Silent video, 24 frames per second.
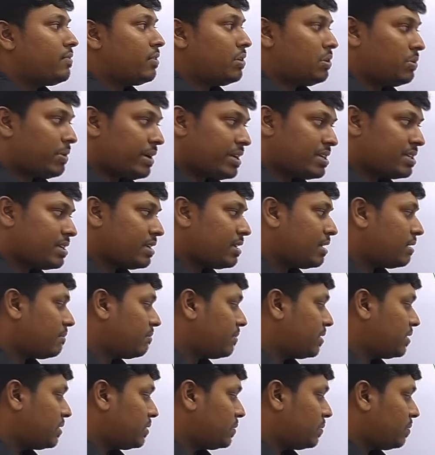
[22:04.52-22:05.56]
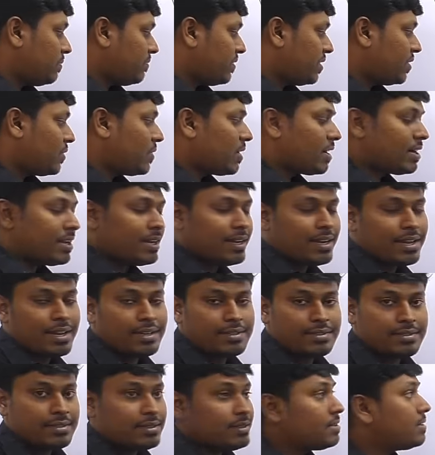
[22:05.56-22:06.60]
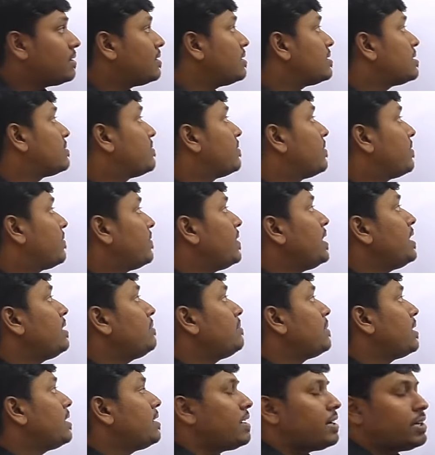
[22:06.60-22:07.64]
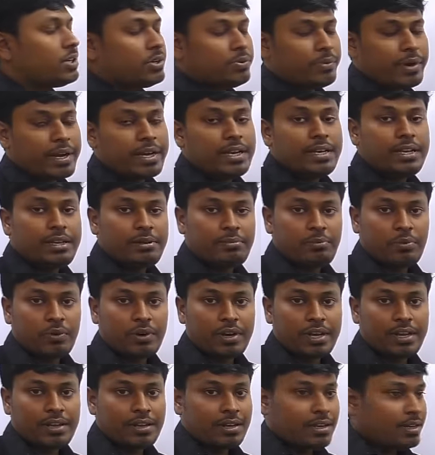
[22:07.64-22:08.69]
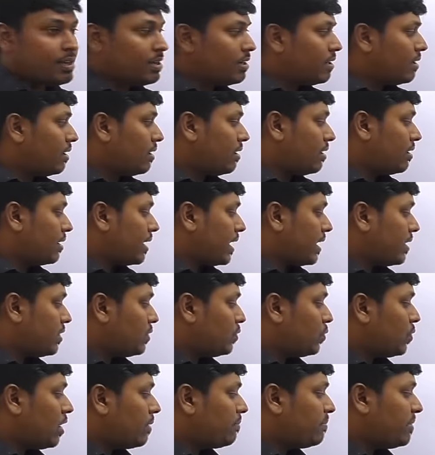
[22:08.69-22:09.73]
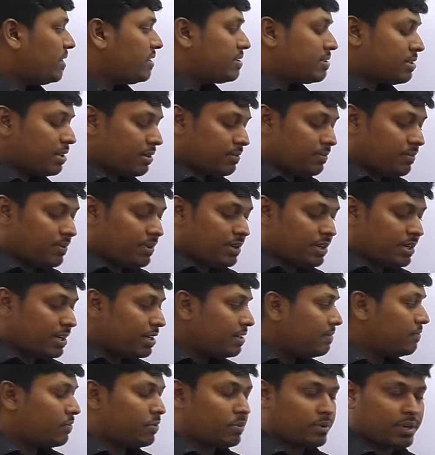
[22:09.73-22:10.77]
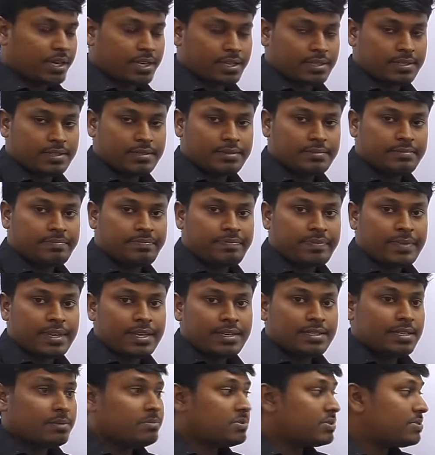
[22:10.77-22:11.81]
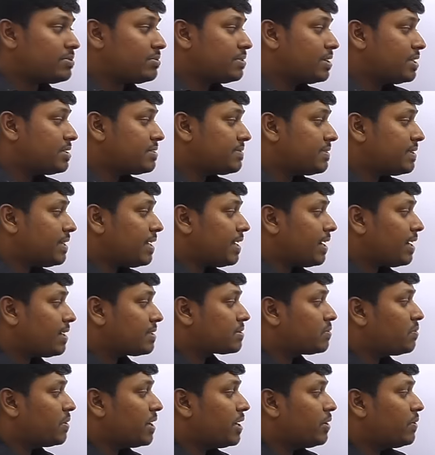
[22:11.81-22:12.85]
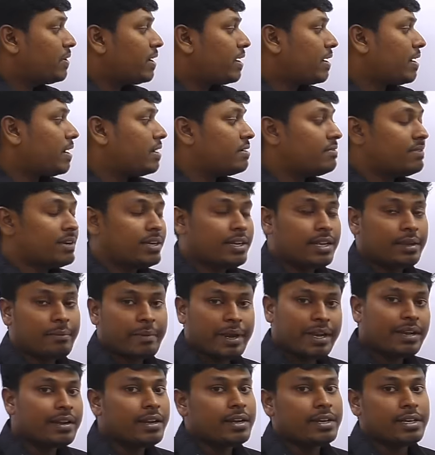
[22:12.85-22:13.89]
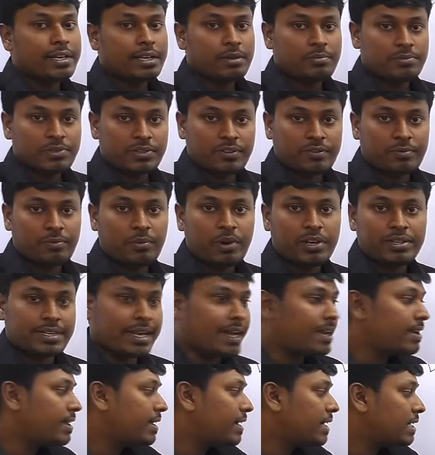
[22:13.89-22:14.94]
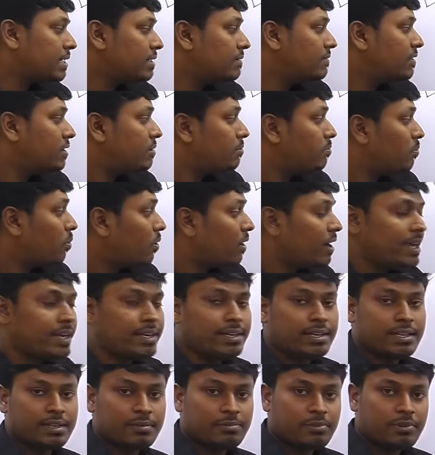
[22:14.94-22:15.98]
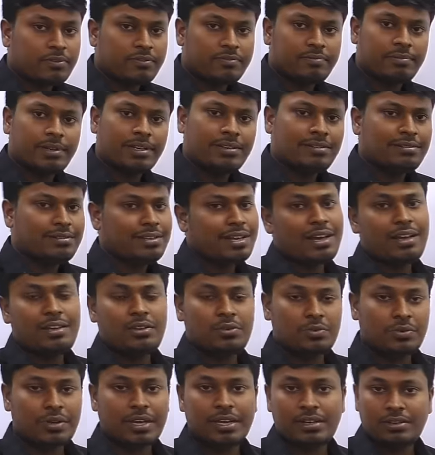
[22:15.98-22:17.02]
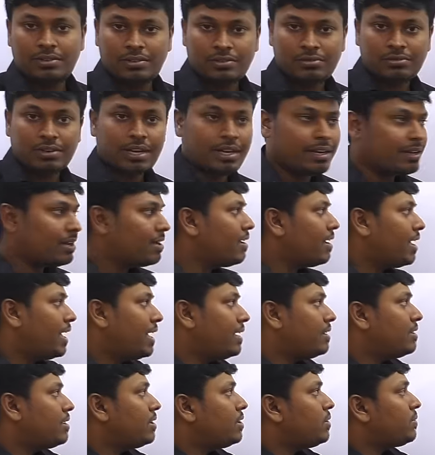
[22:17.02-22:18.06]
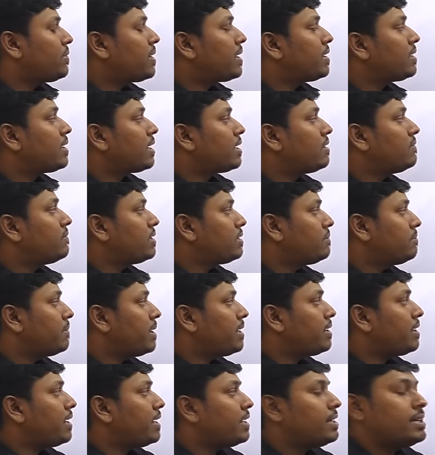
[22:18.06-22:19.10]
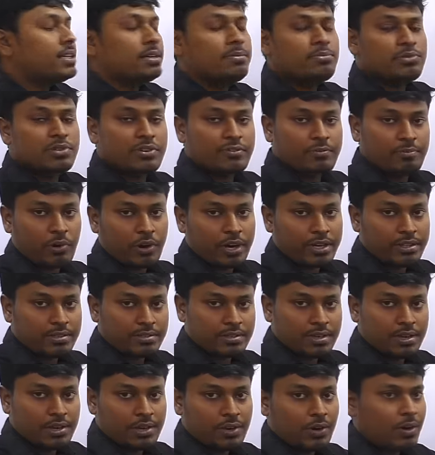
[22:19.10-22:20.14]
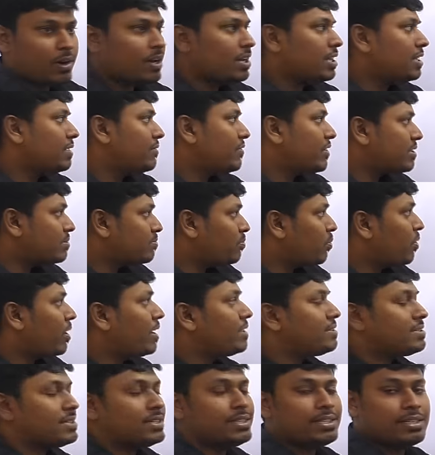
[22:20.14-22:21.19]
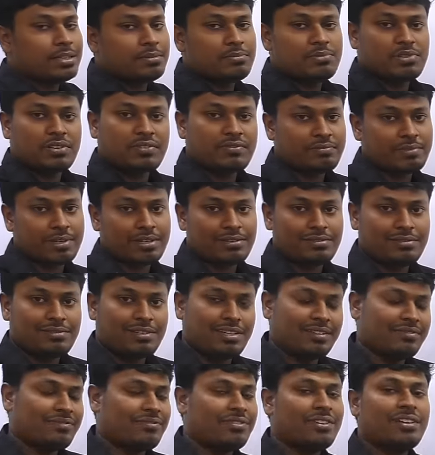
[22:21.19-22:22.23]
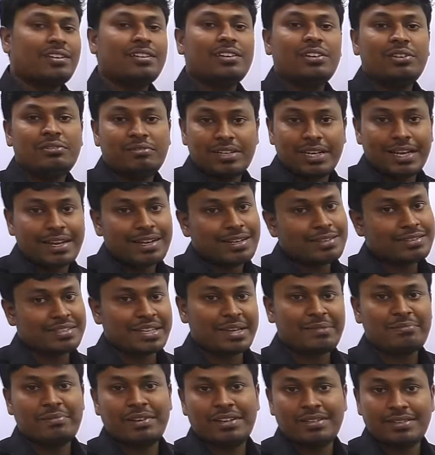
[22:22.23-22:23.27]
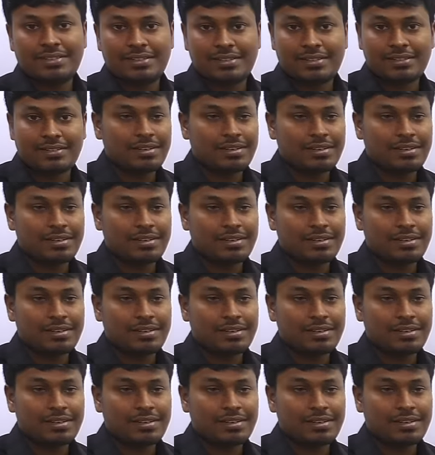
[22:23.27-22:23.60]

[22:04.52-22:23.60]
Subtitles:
for question number 2, we got an answer that is 15 men and 20 boy can do a piece of work in 4 days. Some students will ask why you are converting men in terms of boys. Can I convert boy in terms of men? Yeah, you can do, right? Either you can convert men in terms of boys or otherwise boys in terms of men. Definitely you will get the same answer.